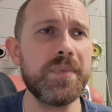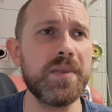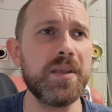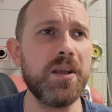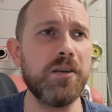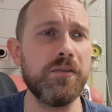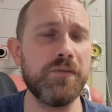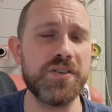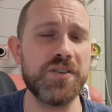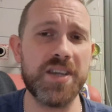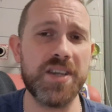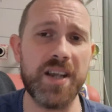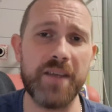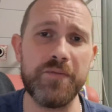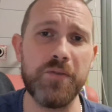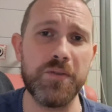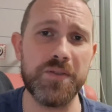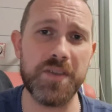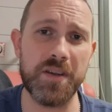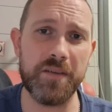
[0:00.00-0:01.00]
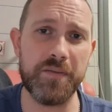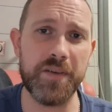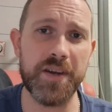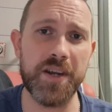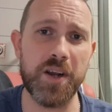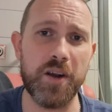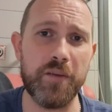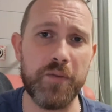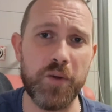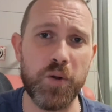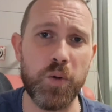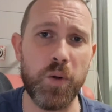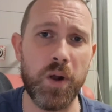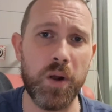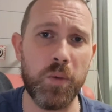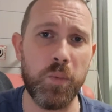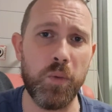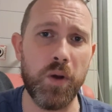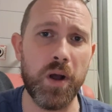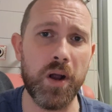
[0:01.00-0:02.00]
Obviously, I've not done a video for quite a
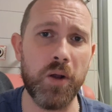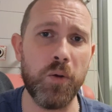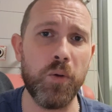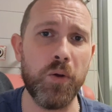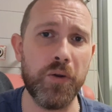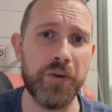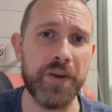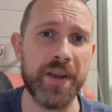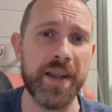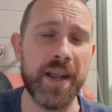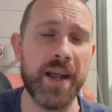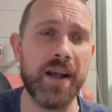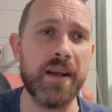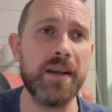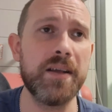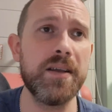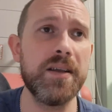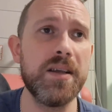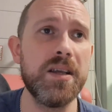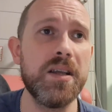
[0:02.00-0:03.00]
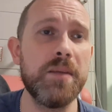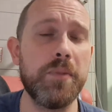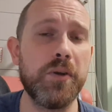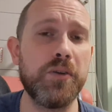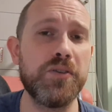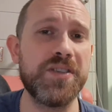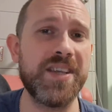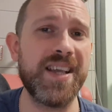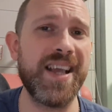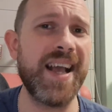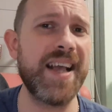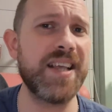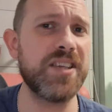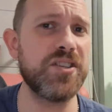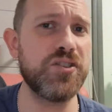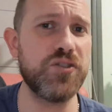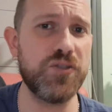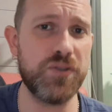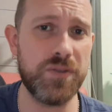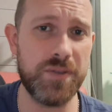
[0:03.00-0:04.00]
while on here, because it
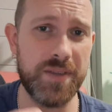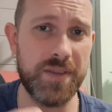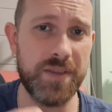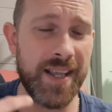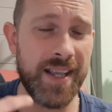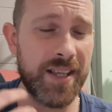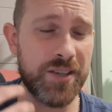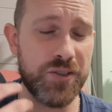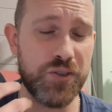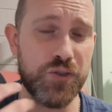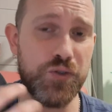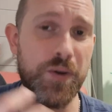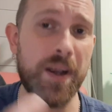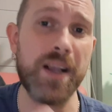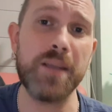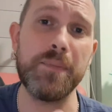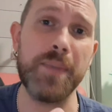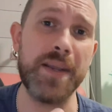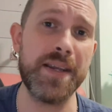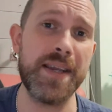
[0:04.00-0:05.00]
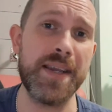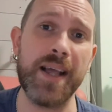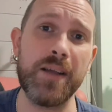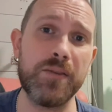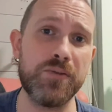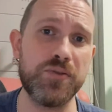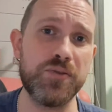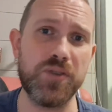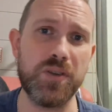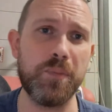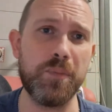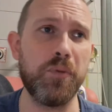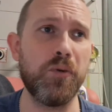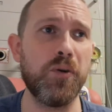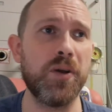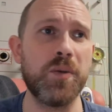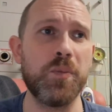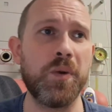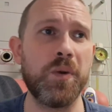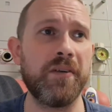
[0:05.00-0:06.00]
has dragged me down to the
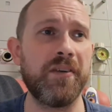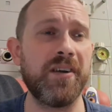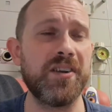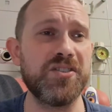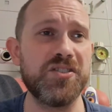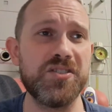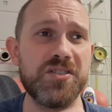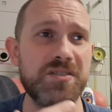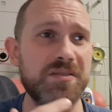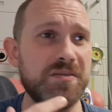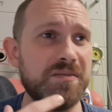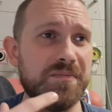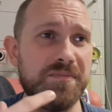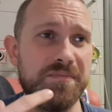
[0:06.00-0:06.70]
point where I just